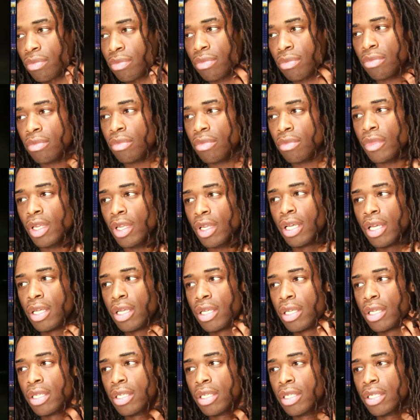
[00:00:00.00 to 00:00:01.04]
Over here.
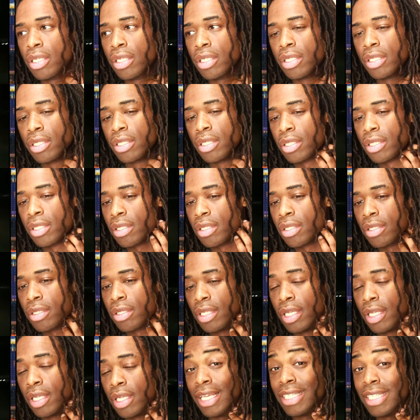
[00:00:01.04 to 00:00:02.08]

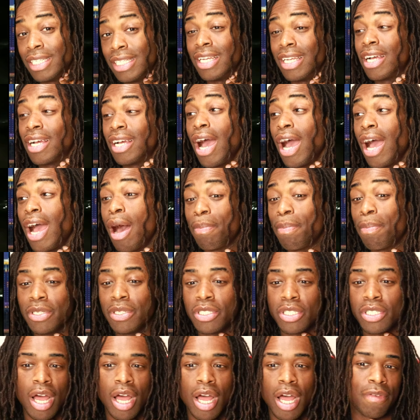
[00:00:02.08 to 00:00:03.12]
When He's does, an accomplished
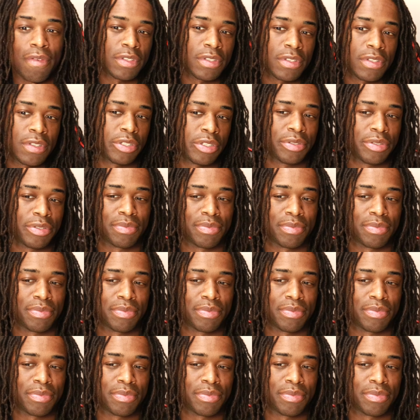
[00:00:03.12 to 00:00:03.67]
officer.